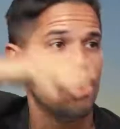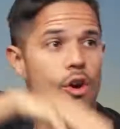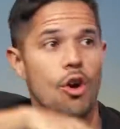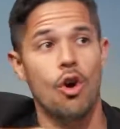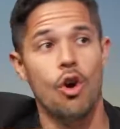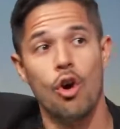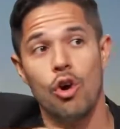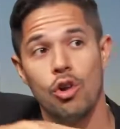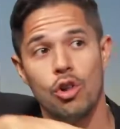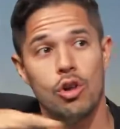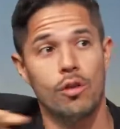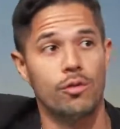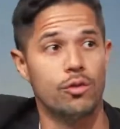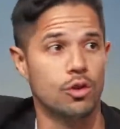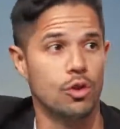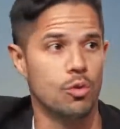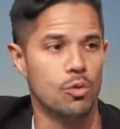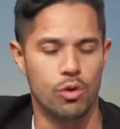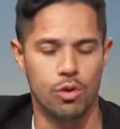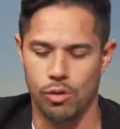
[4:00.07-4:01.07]
all over
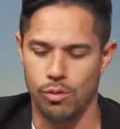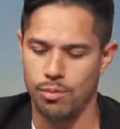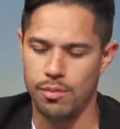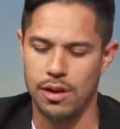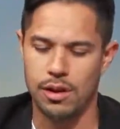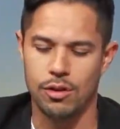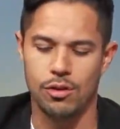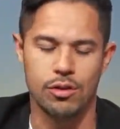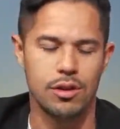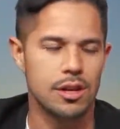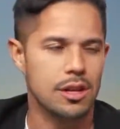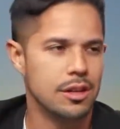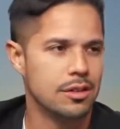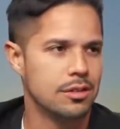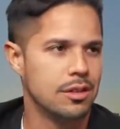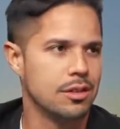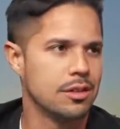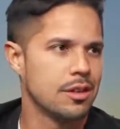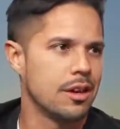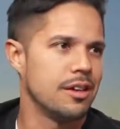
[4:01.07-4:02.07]
the world. Middle East,
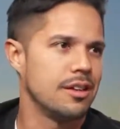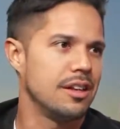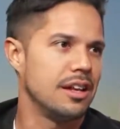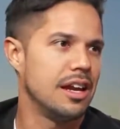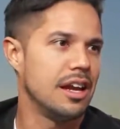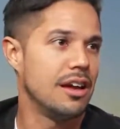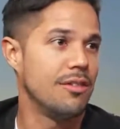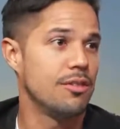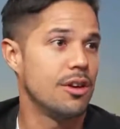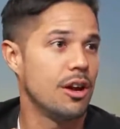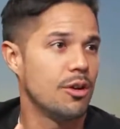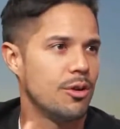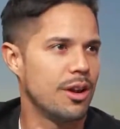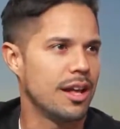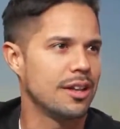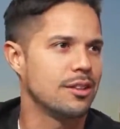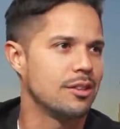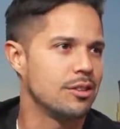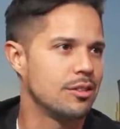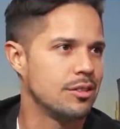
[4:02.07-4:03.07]
Scandinavia,
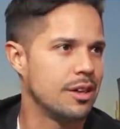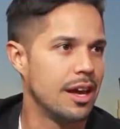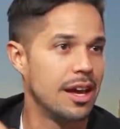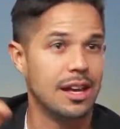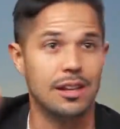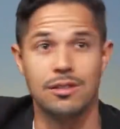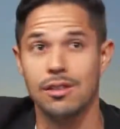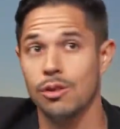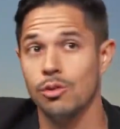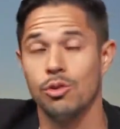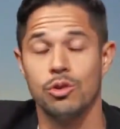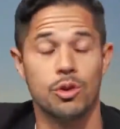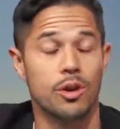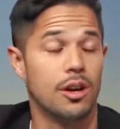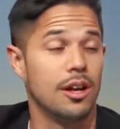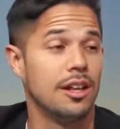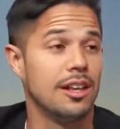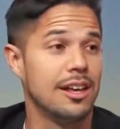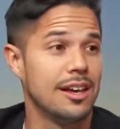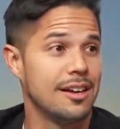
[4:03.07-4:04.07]
United States,
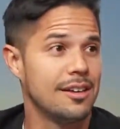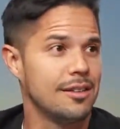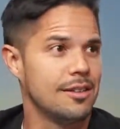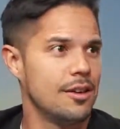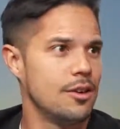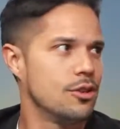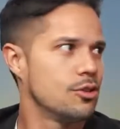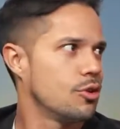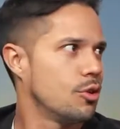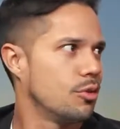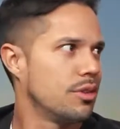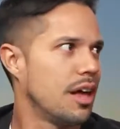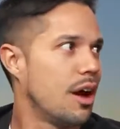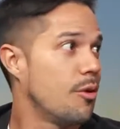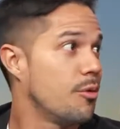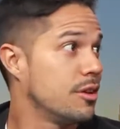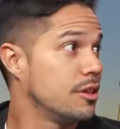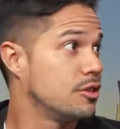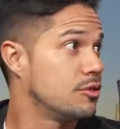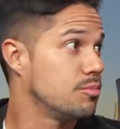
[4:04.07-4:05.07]
Australia. So
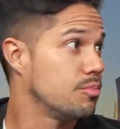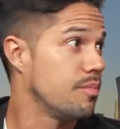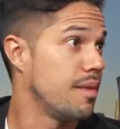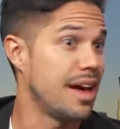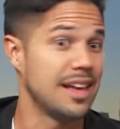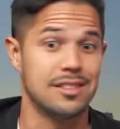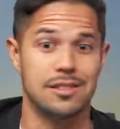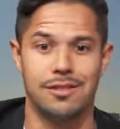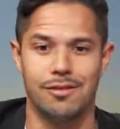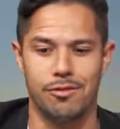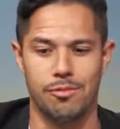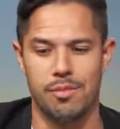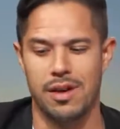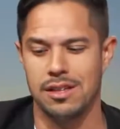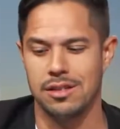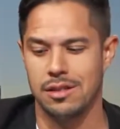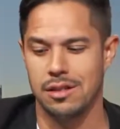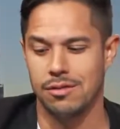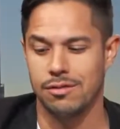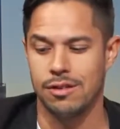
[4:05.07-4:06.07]
now it's massive.
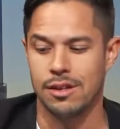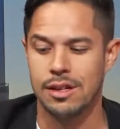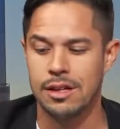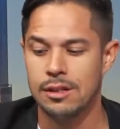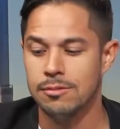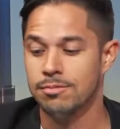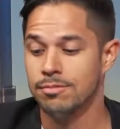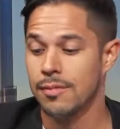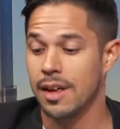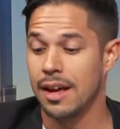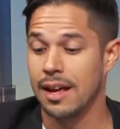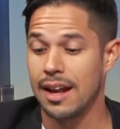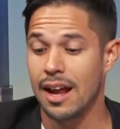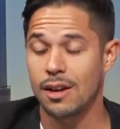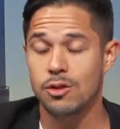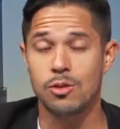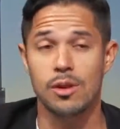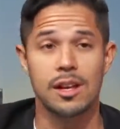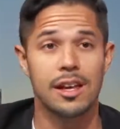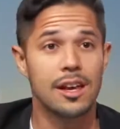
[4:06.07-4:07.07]
And
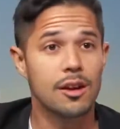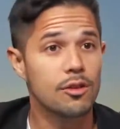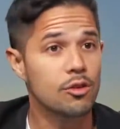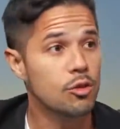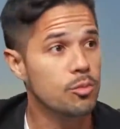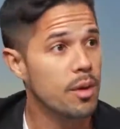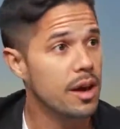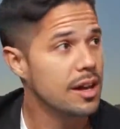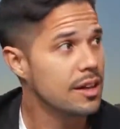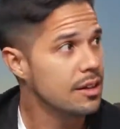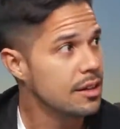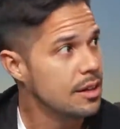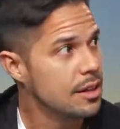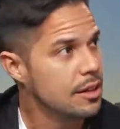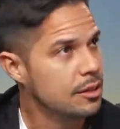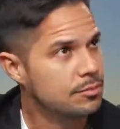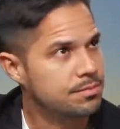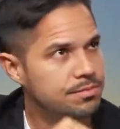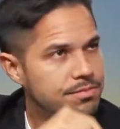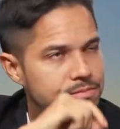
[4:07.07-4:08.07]
actually here in Dubai,
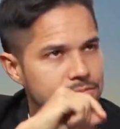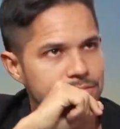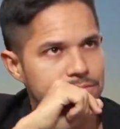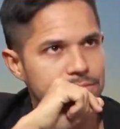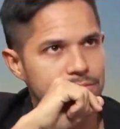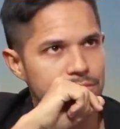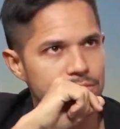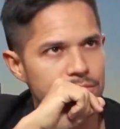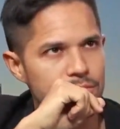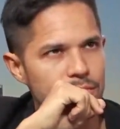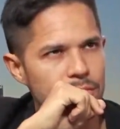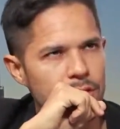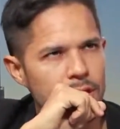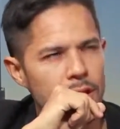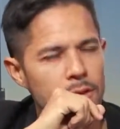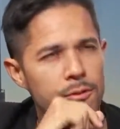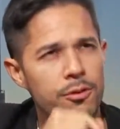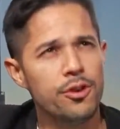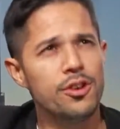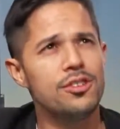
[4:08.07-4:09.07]

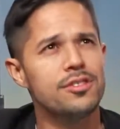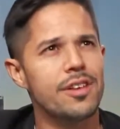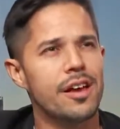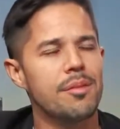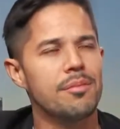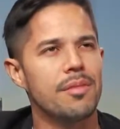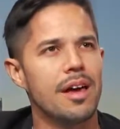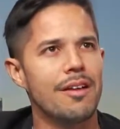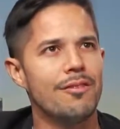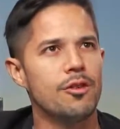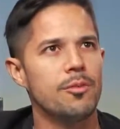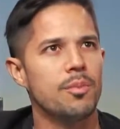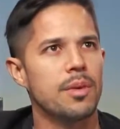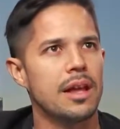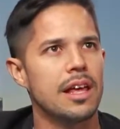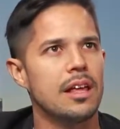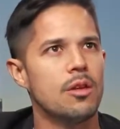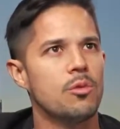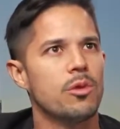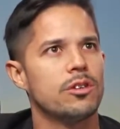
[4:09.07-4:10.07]
first time ever
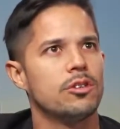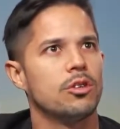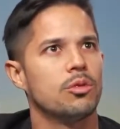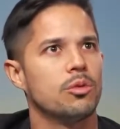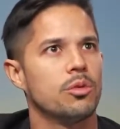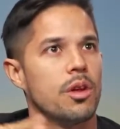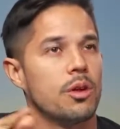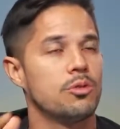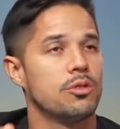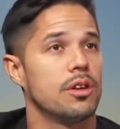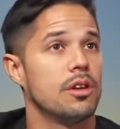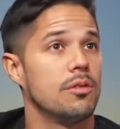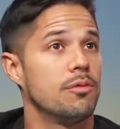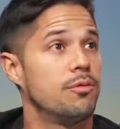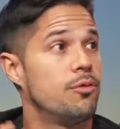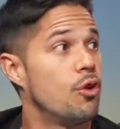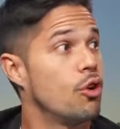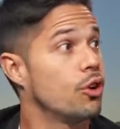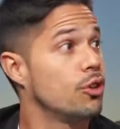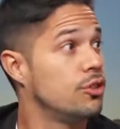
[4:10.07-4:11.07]
played was in
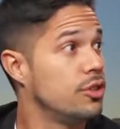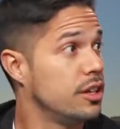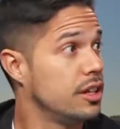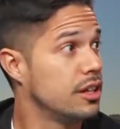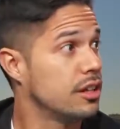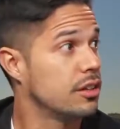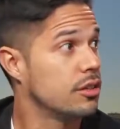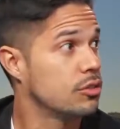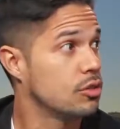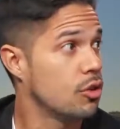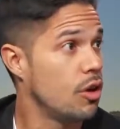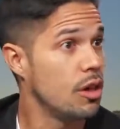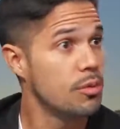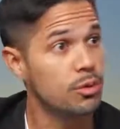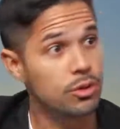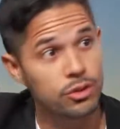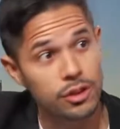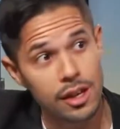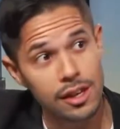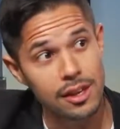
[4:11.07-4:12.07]
2014, so
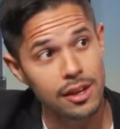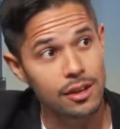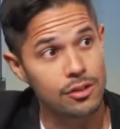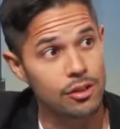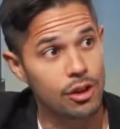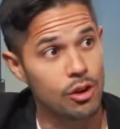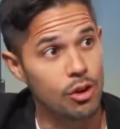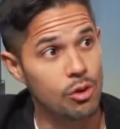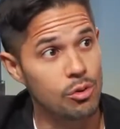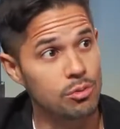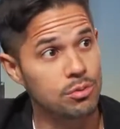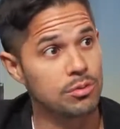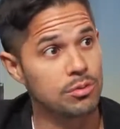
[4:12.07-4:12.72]
almost 10 years ago.